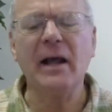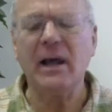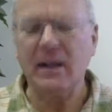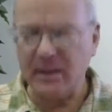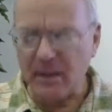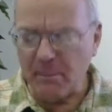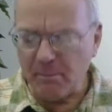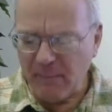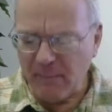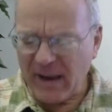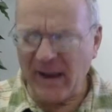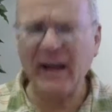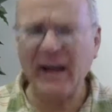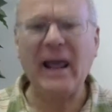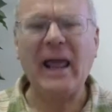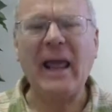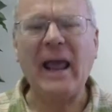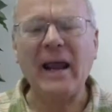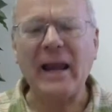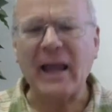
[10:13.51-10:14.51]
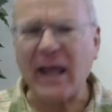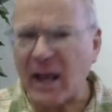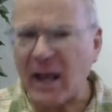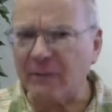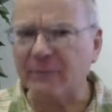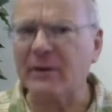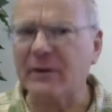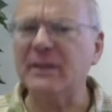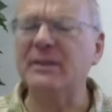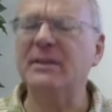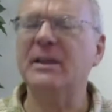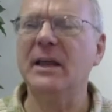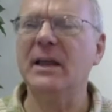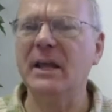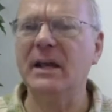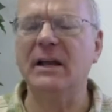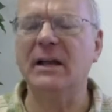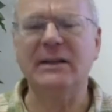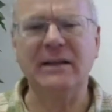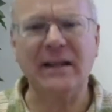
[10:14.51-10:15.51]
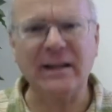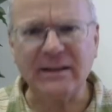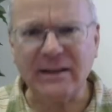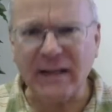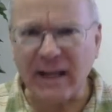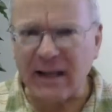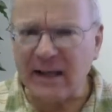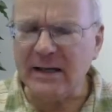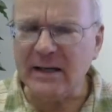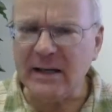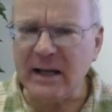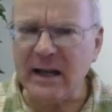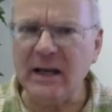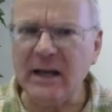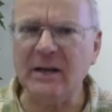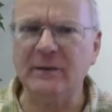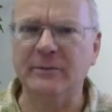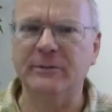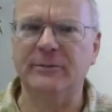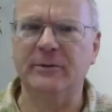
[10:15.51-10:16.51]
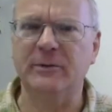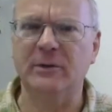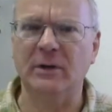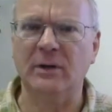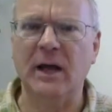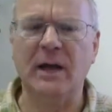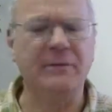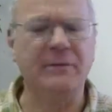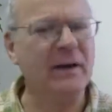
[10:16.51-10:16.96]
The manna had everything in it that they needed for life.